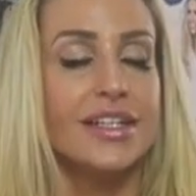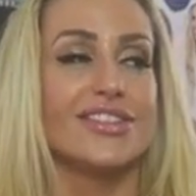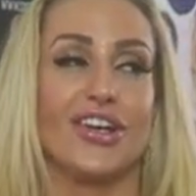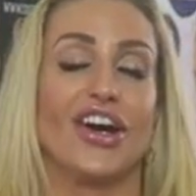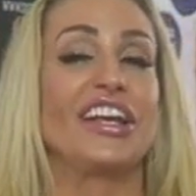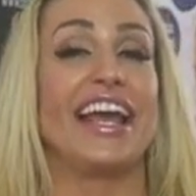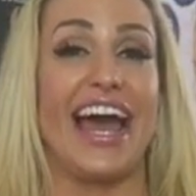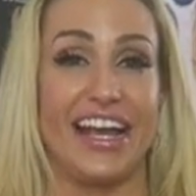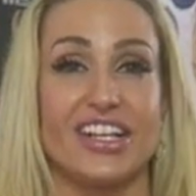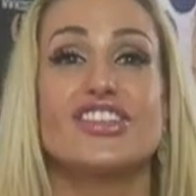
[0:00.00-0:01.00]
So
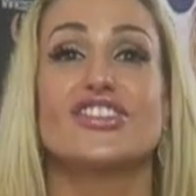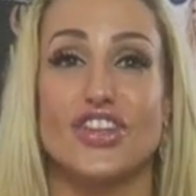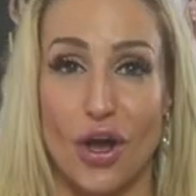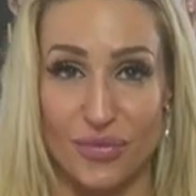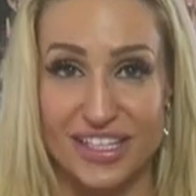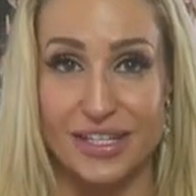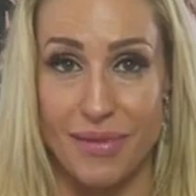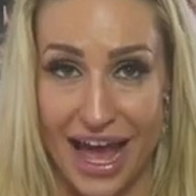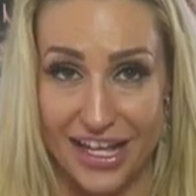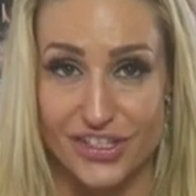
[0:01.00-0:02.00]
yeah, stop the
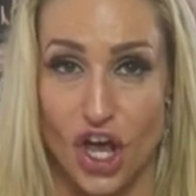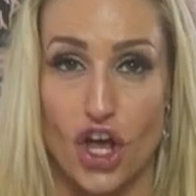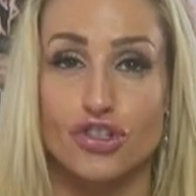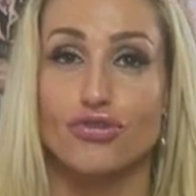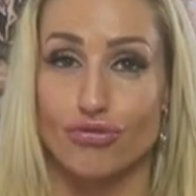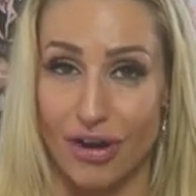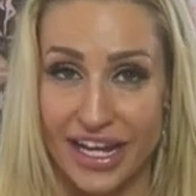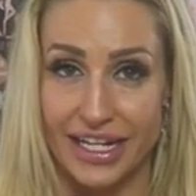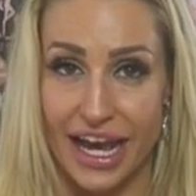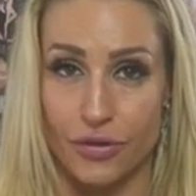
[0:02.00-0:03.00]
tomato sauce
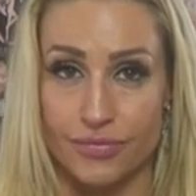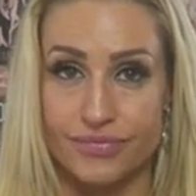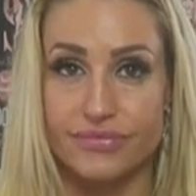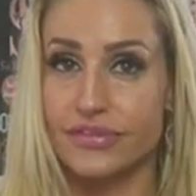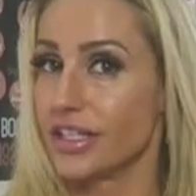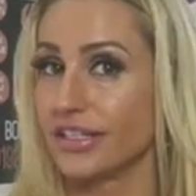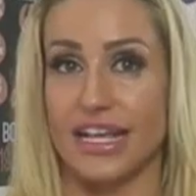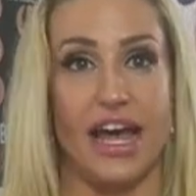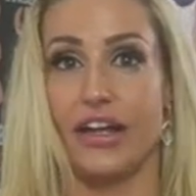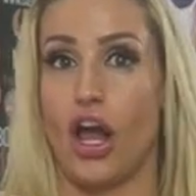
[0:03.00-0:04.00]
right now. Because
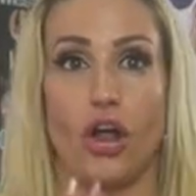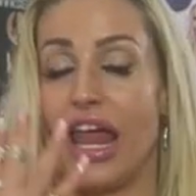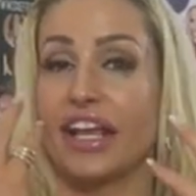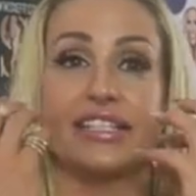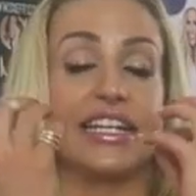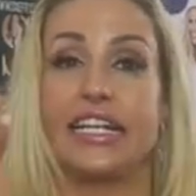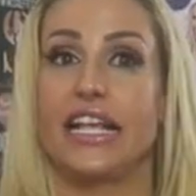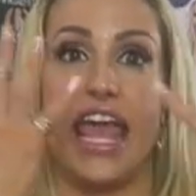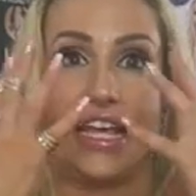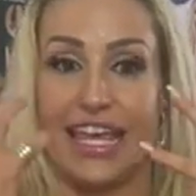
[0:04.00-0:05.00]
that, like I said,
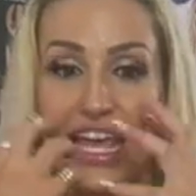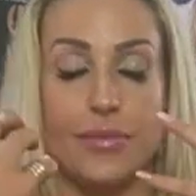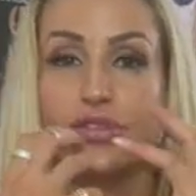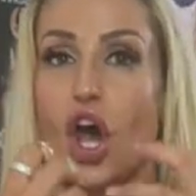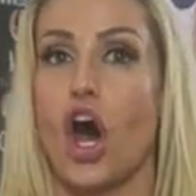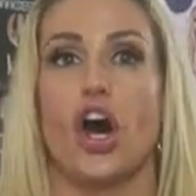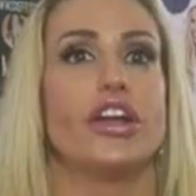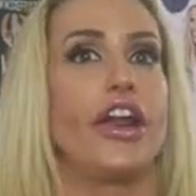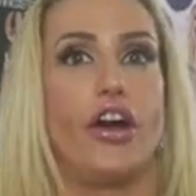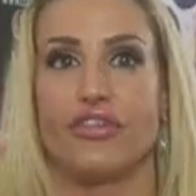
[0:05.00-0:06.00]
it keeps
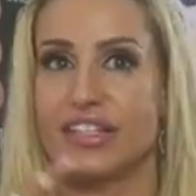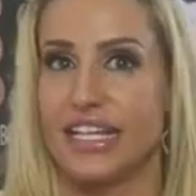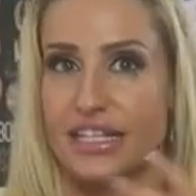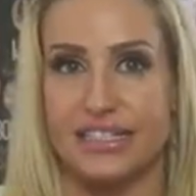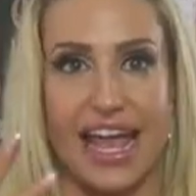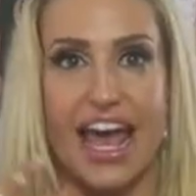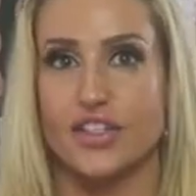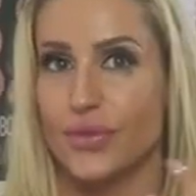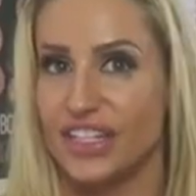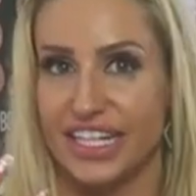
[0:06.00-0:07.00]
on and obviously
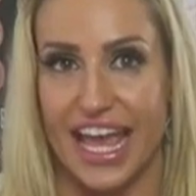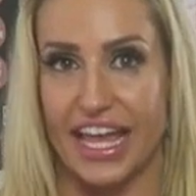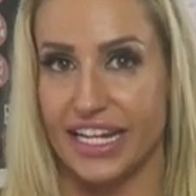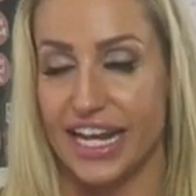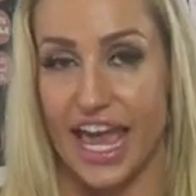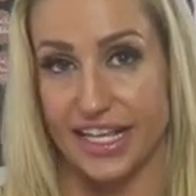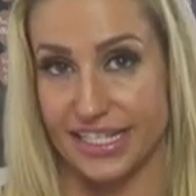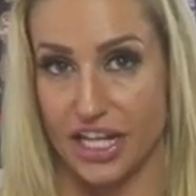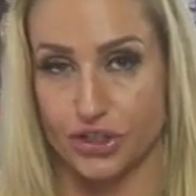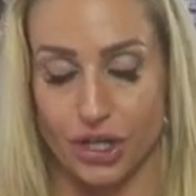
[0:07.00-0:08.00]
starts with the decaying and
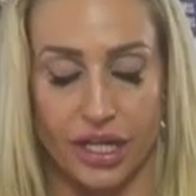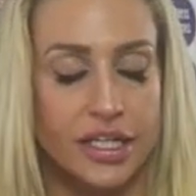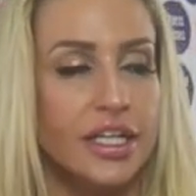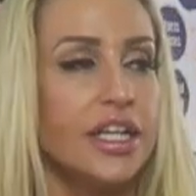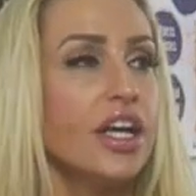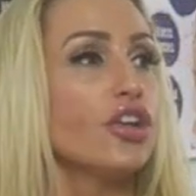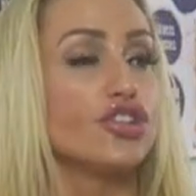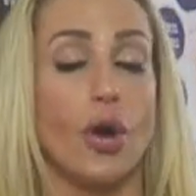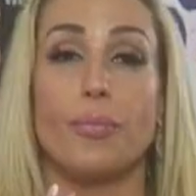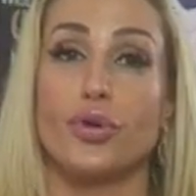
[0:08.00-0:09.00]
etc.
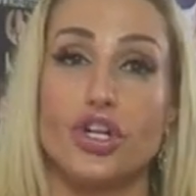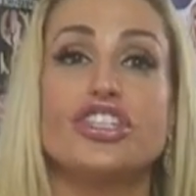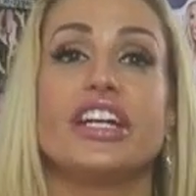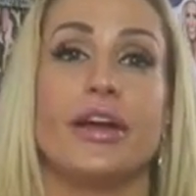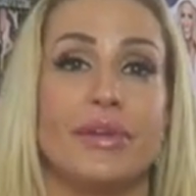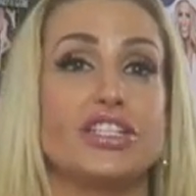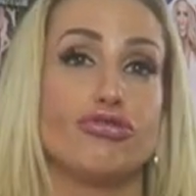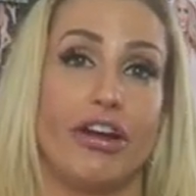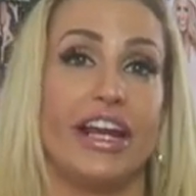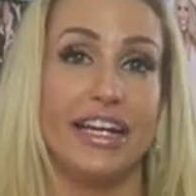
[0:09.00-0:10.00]
So brushing them
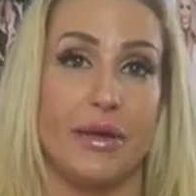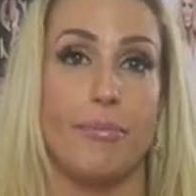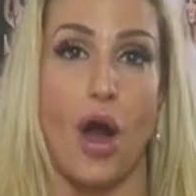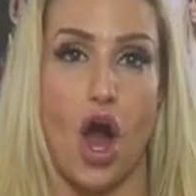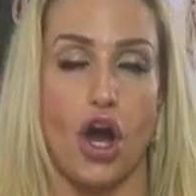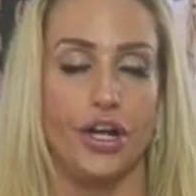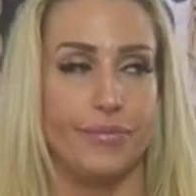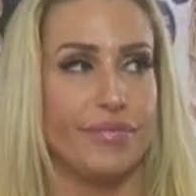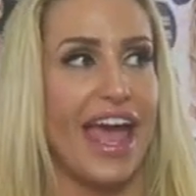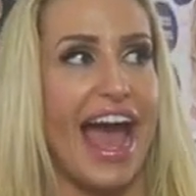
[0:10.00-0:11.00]
is really
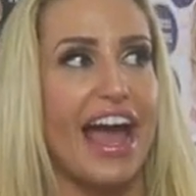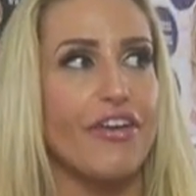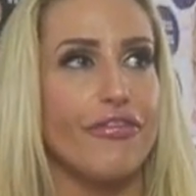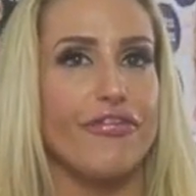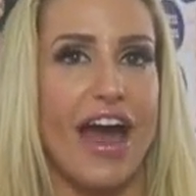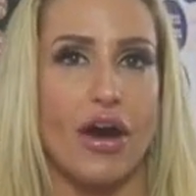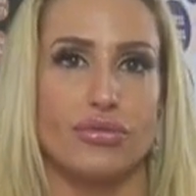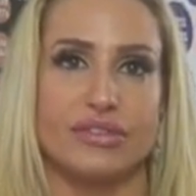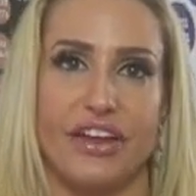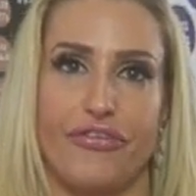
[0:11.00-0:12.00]
important. I
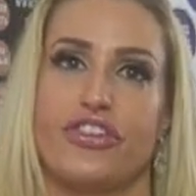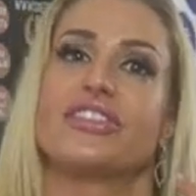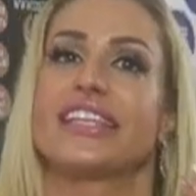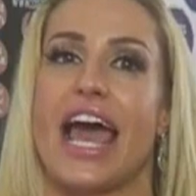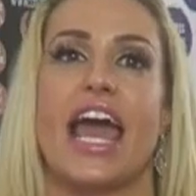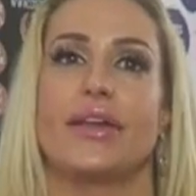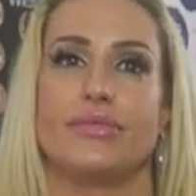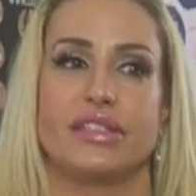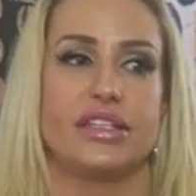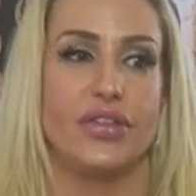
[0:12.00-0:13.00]
found different
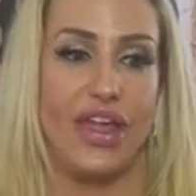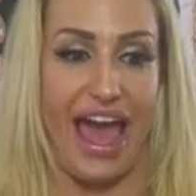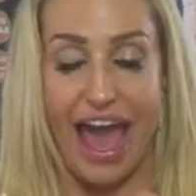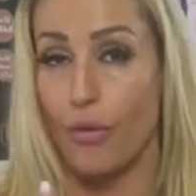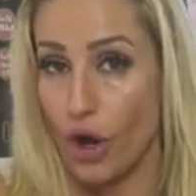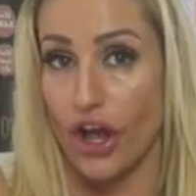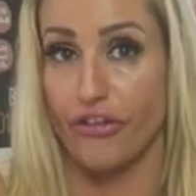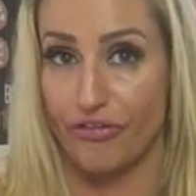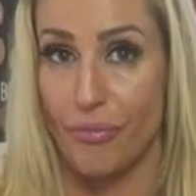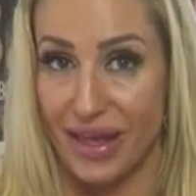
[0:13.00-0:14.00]
times that I
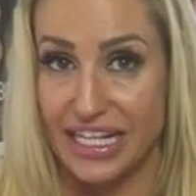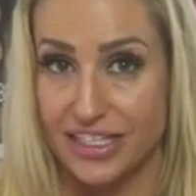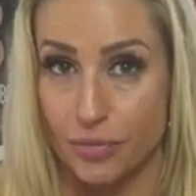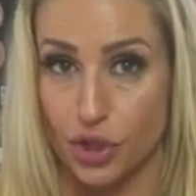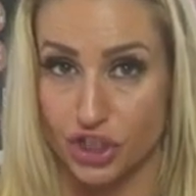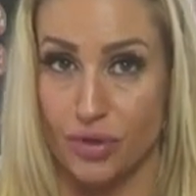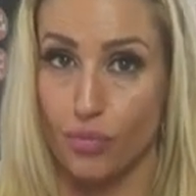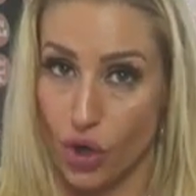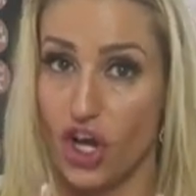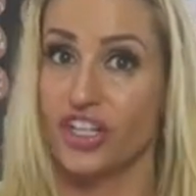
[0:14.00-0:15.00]
work for me to brush
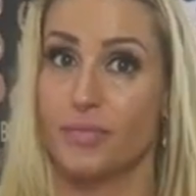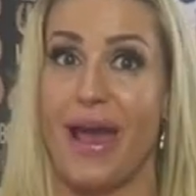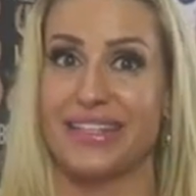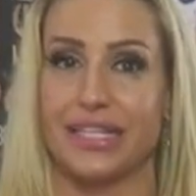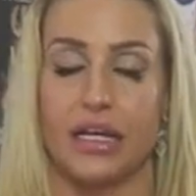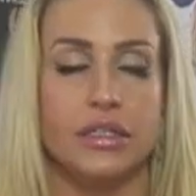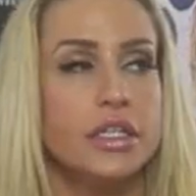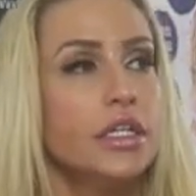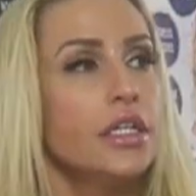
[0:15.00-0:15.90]
them works better.